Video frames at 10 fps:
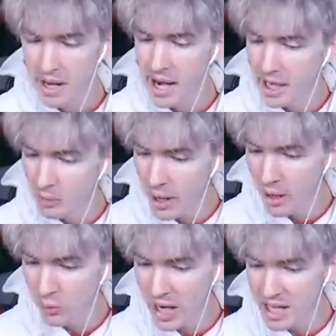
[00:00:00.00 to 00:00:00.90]
How do
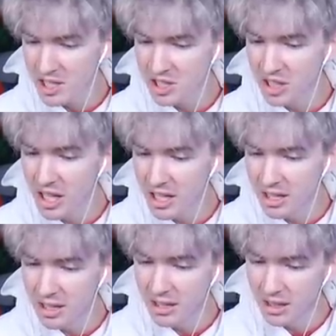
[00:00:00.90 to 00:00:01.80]
I raise a
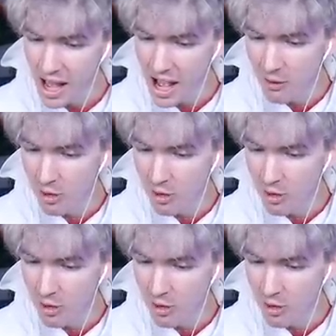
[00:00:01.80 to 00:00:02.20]
gun? I